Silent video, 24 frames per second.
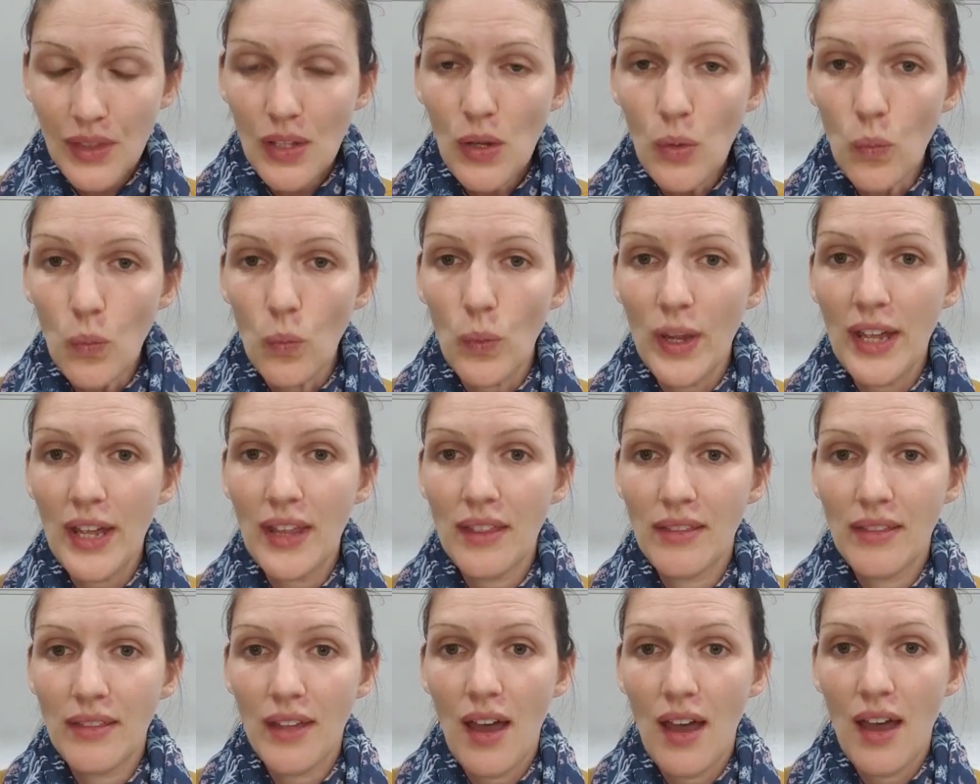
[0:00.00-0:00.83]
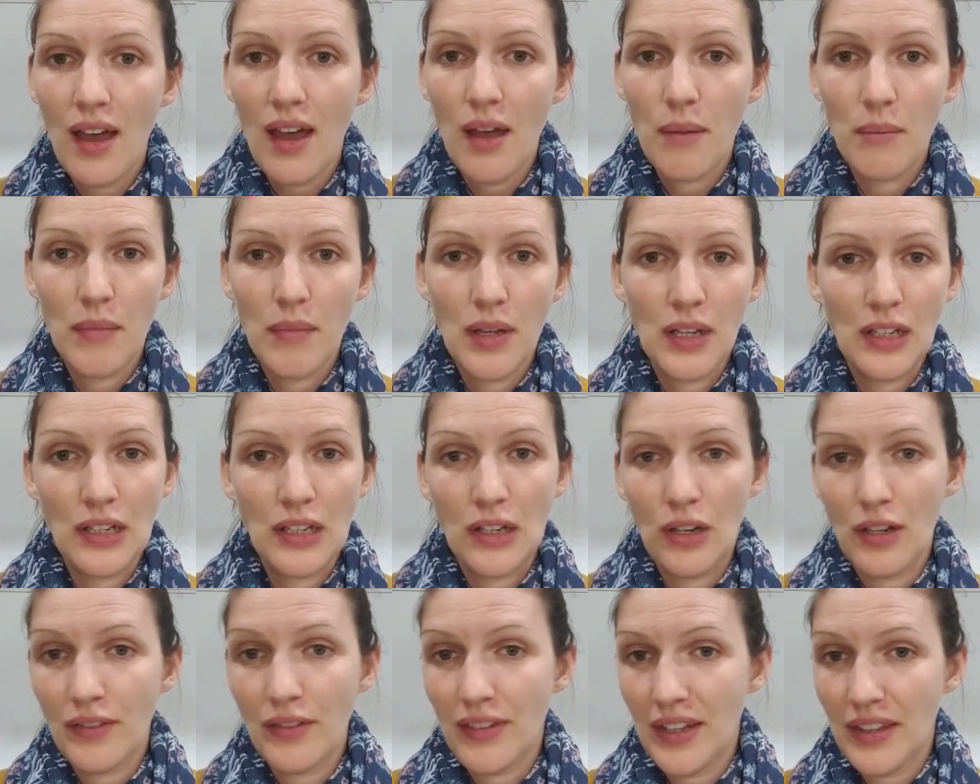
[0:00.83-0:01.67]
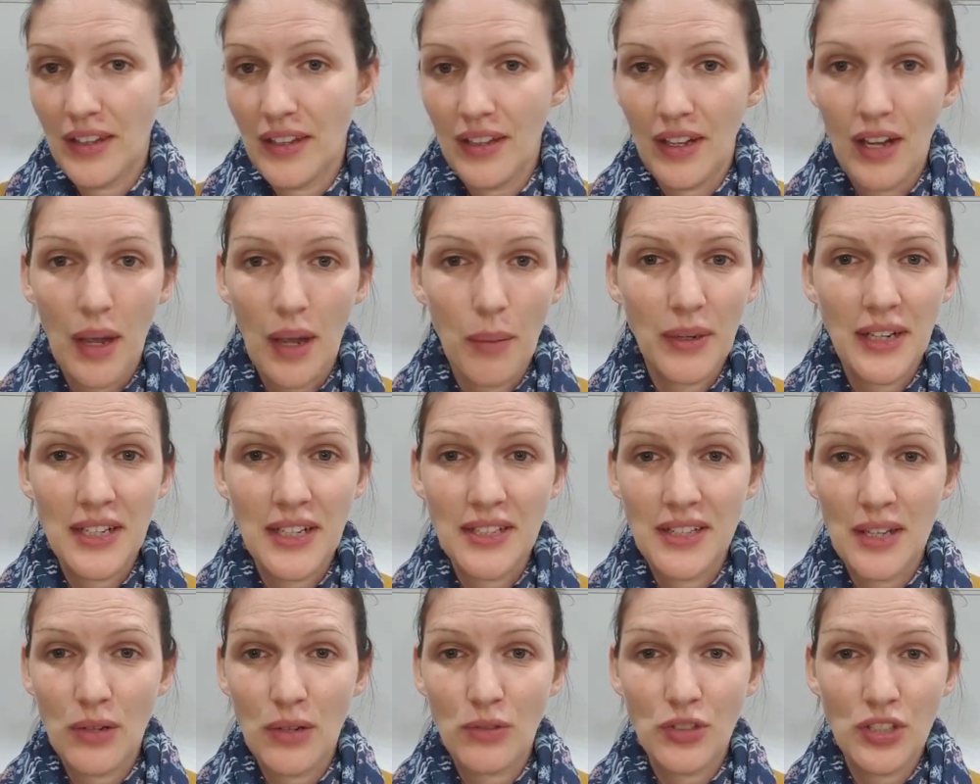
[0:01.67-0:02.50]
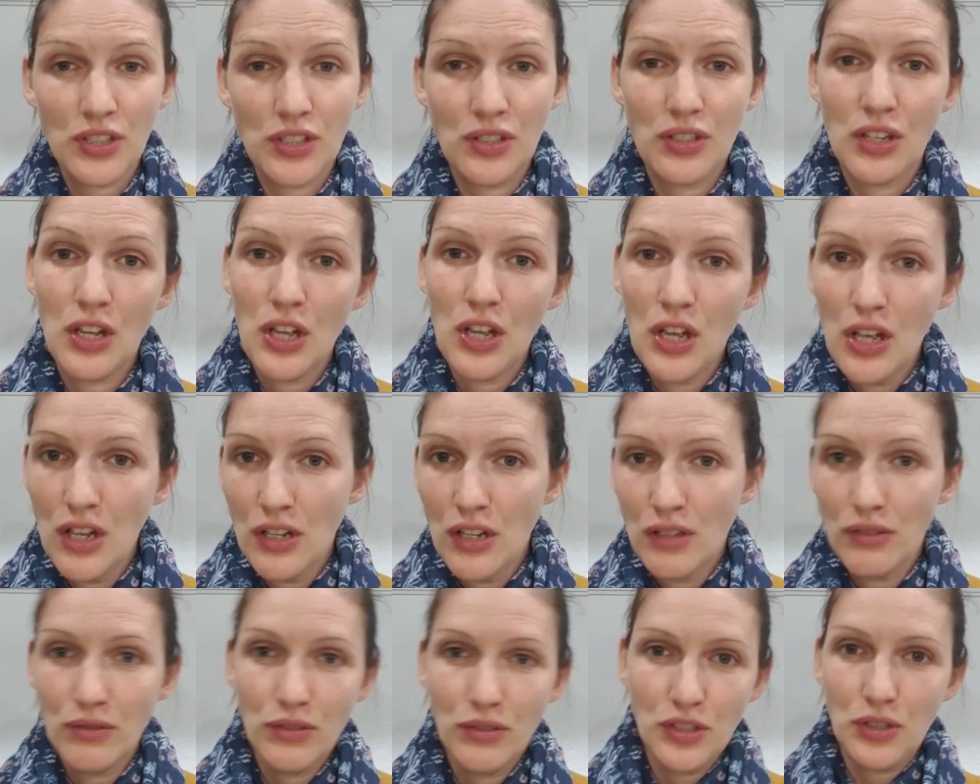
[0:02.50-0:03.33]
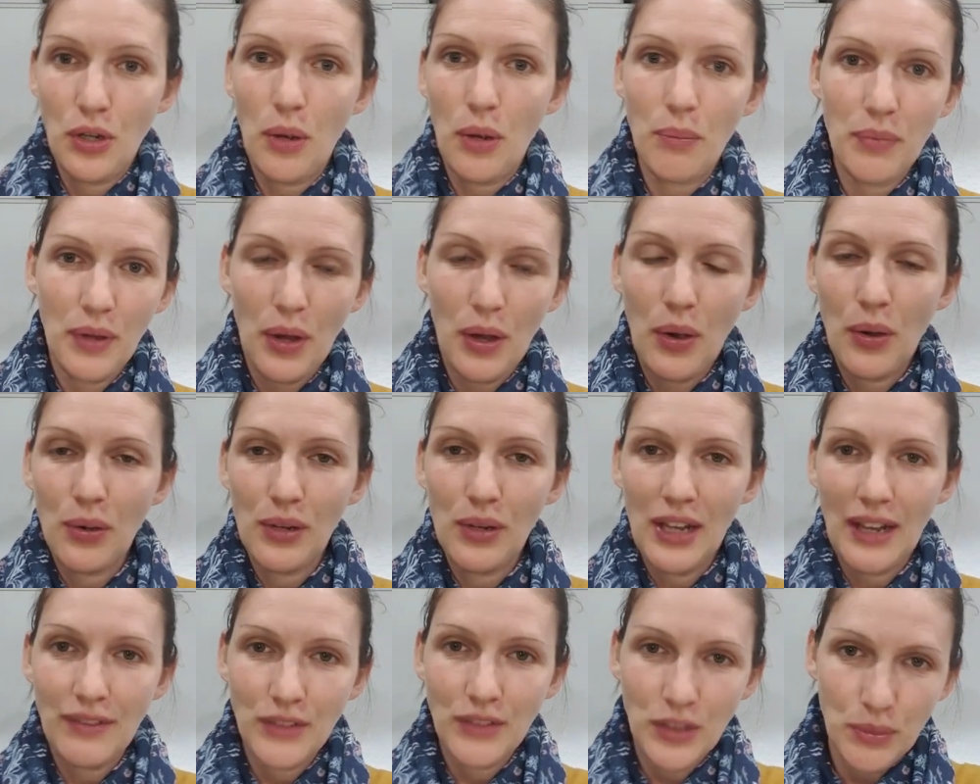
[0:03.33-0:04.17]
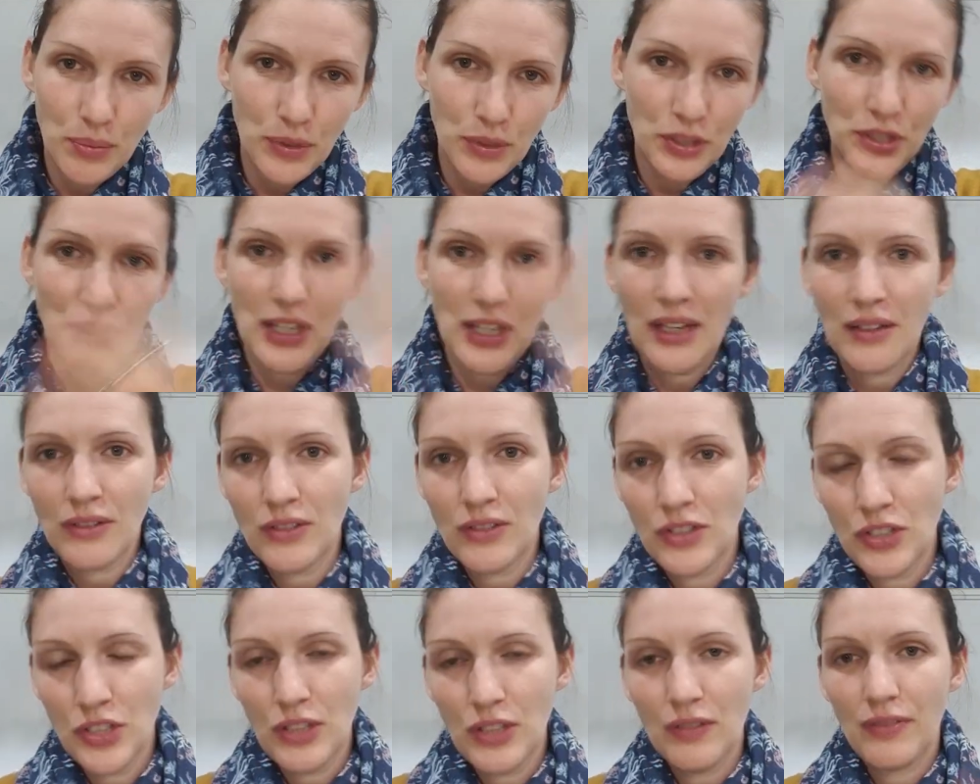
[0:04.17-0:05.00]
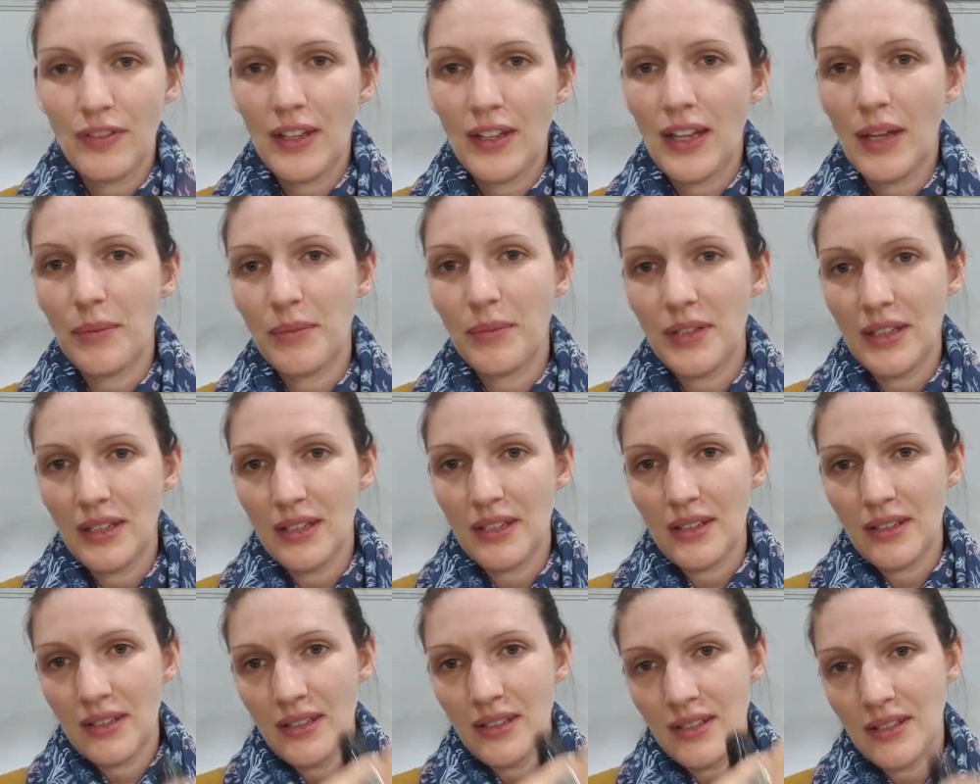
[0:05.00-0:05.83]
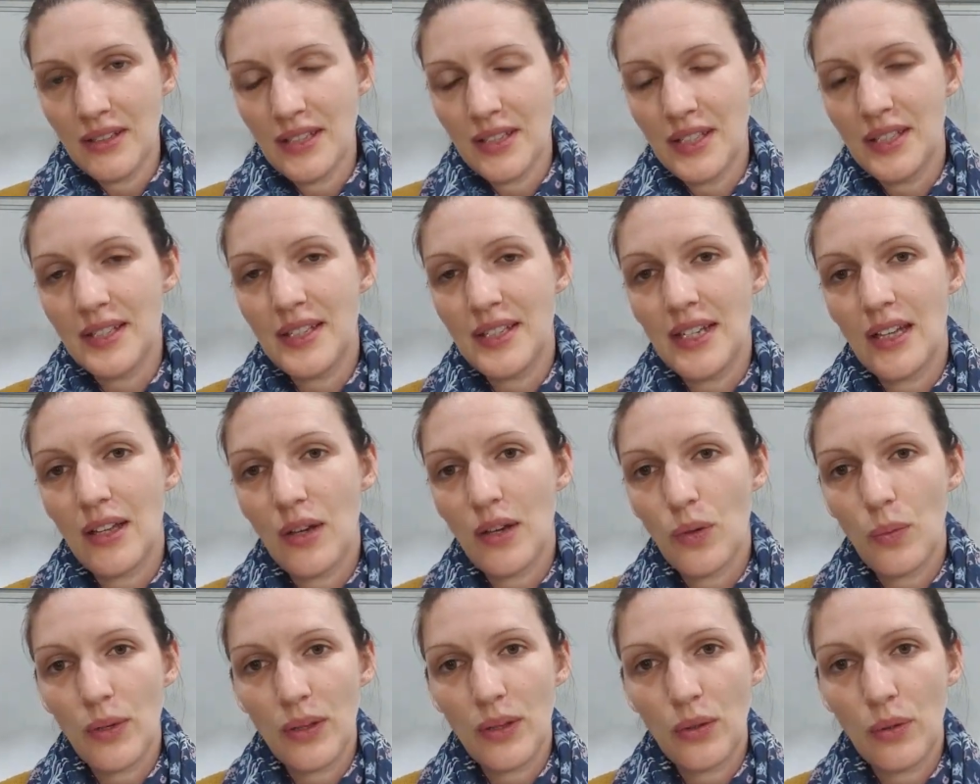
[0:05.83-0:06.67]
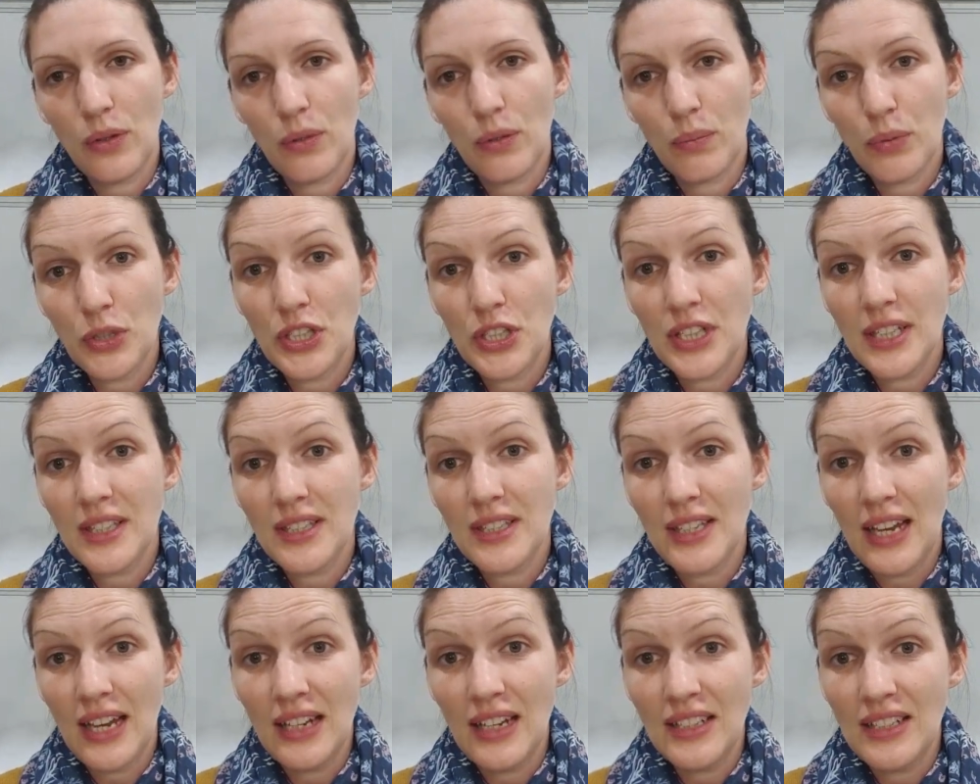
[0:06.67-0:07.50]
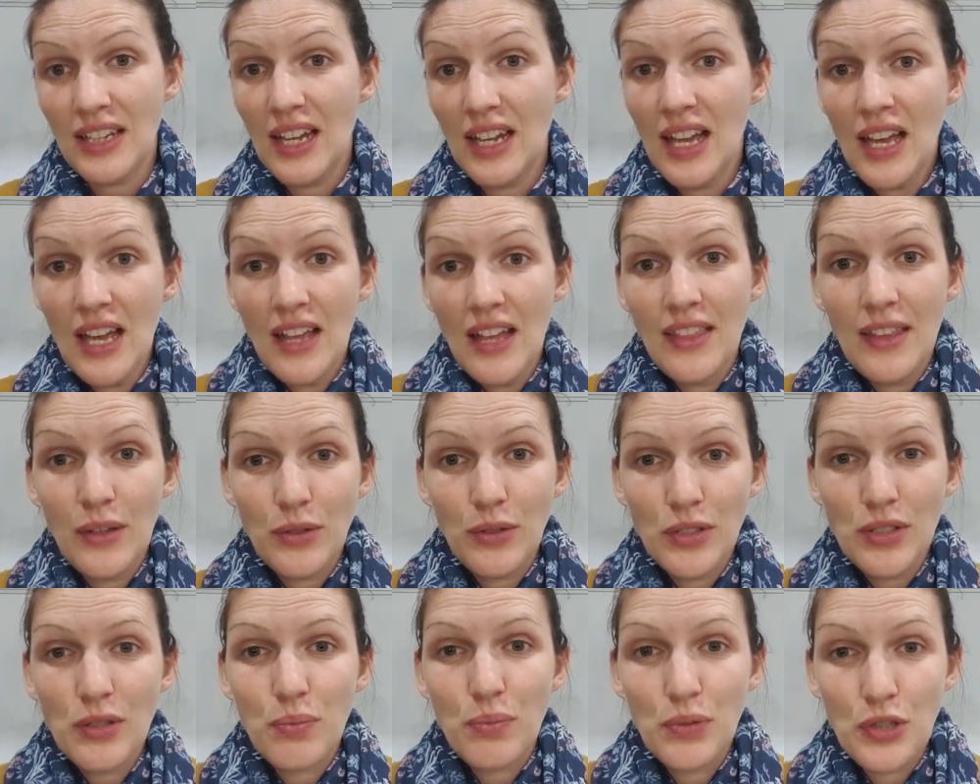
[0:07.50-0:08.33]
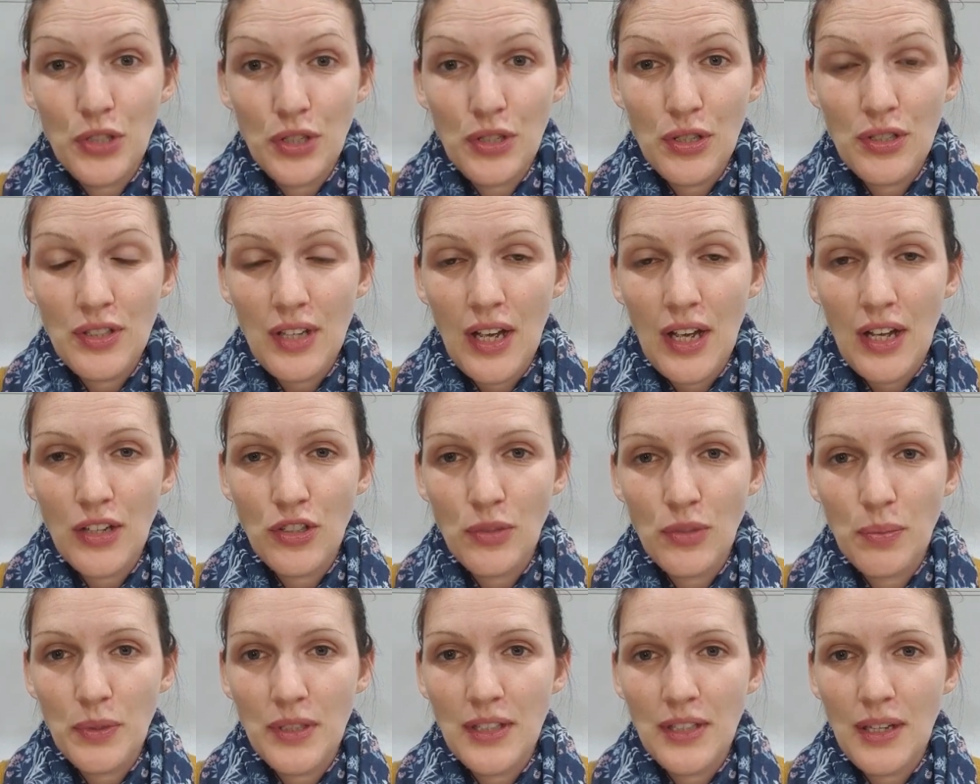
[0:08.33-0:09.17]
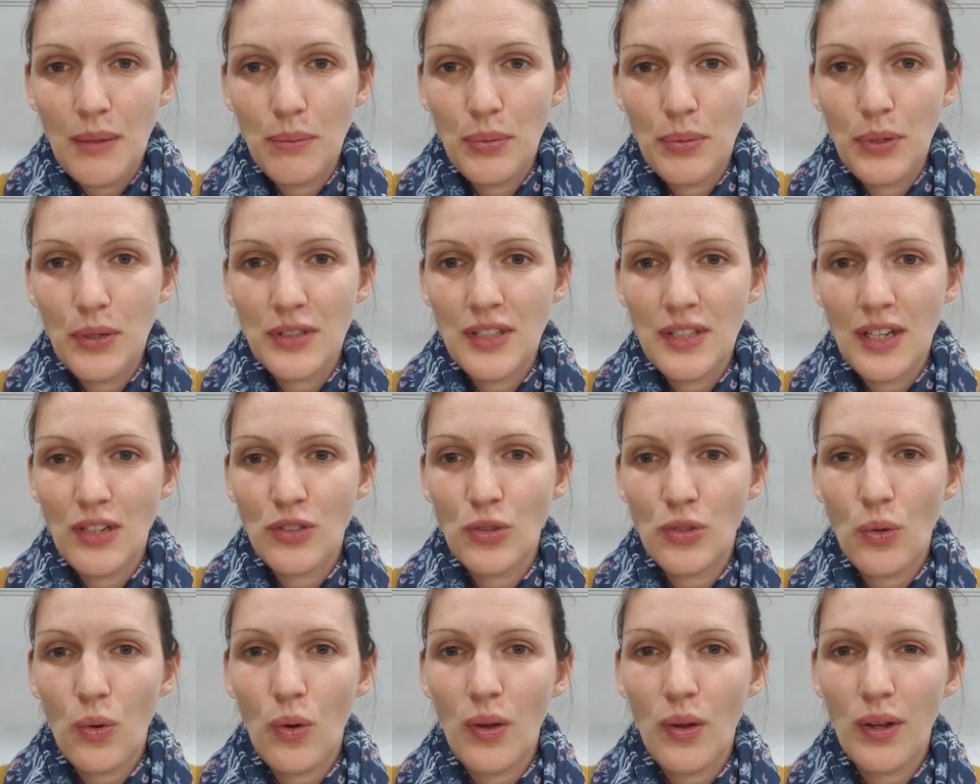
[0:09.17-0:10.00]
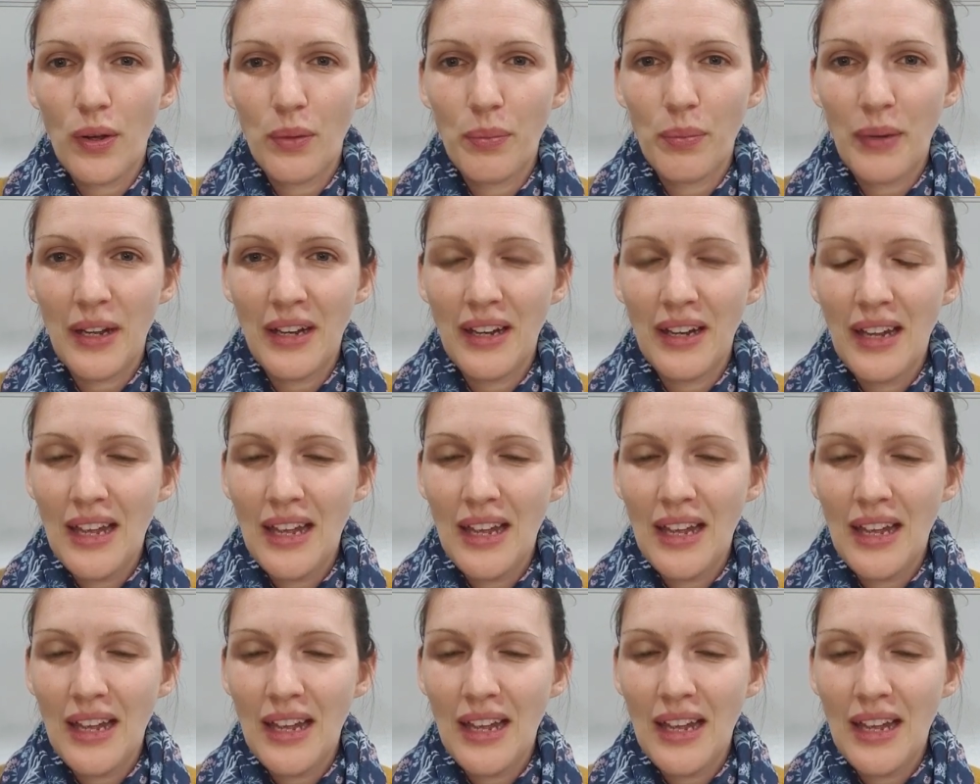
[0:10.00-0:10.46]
with in a lot of other companies, they'll just chop the whole lavender bush down, fill up the distiller with all the bushes, and they'll still produce 100% pure essential oil, but